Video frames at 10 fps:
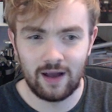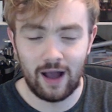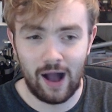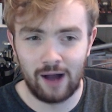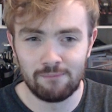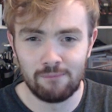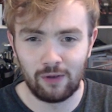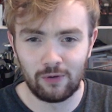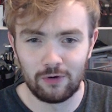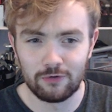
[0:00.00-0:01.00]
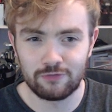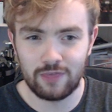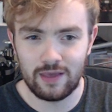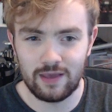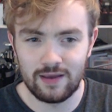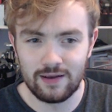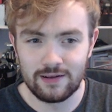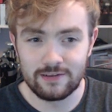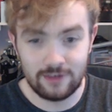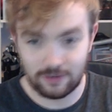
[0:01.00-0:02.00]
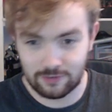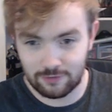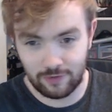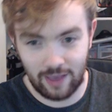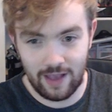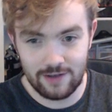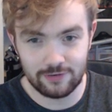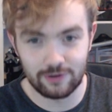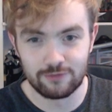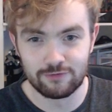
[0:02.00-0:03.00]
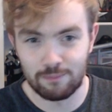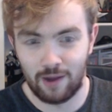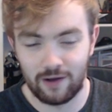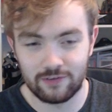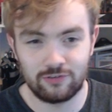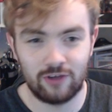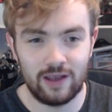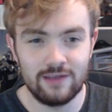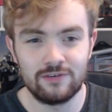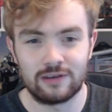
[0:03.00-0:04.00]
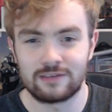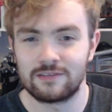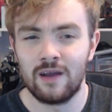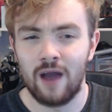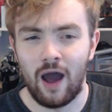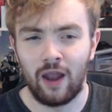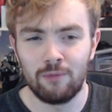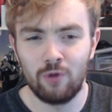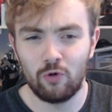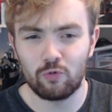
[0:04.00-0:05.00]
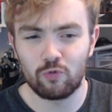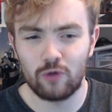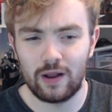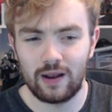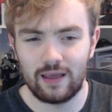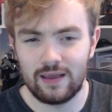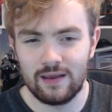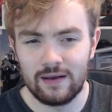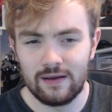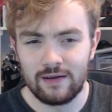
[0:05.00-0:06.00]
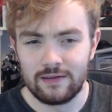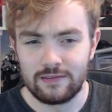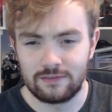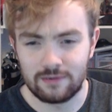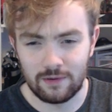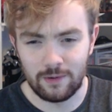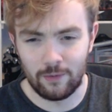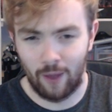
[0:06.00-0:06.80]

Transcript: a lot of the justification for past changes, and I'm not really too